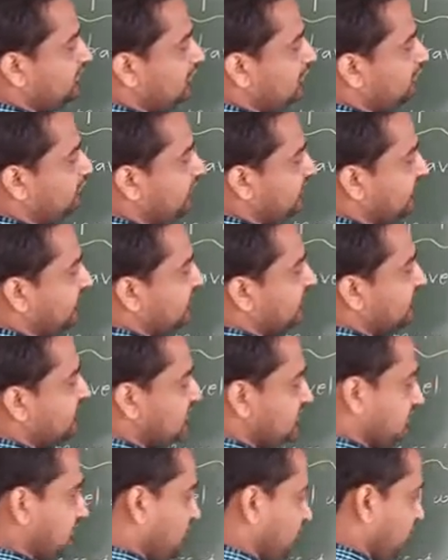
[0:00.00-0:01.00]
of
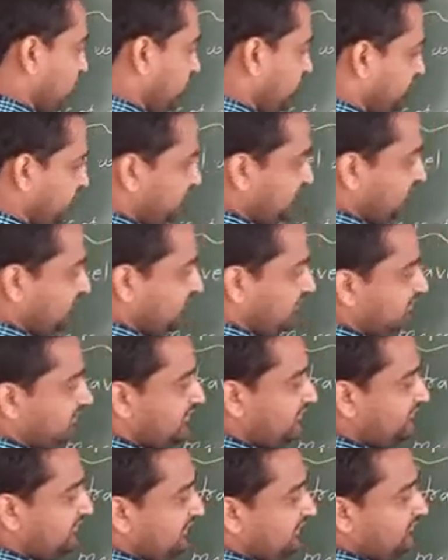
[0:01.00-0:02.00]
radiation nu is
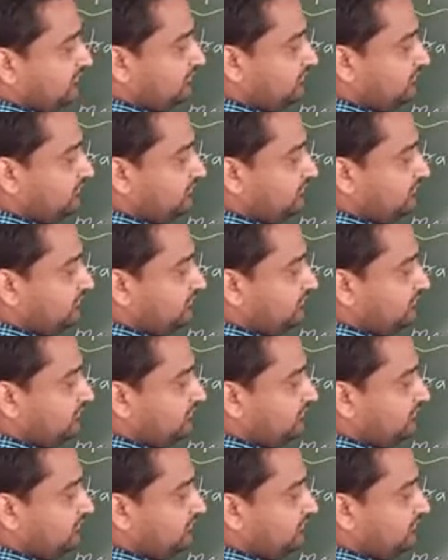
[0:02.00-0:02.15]
given by,